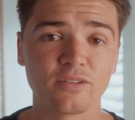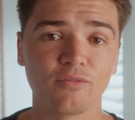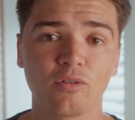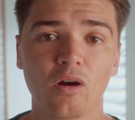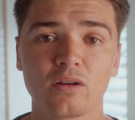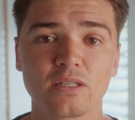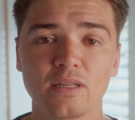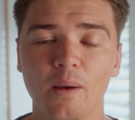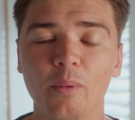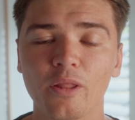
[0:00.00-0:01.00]
of rocks
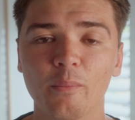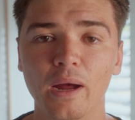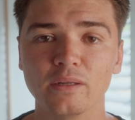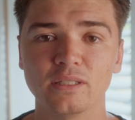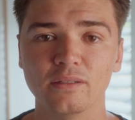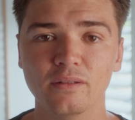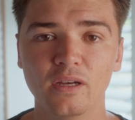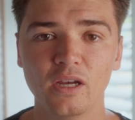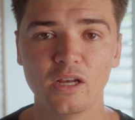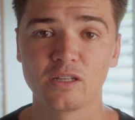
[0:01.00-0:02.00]
up on the mountain,
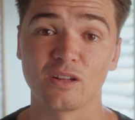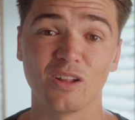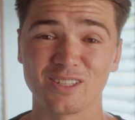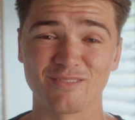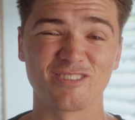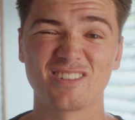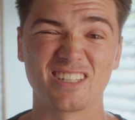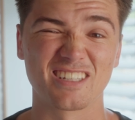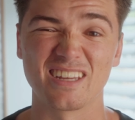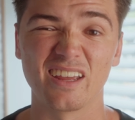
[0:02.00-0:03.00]
so lots
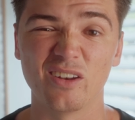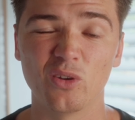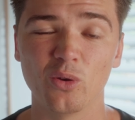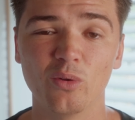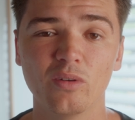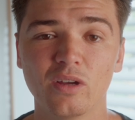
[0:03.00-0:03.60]
to see and do.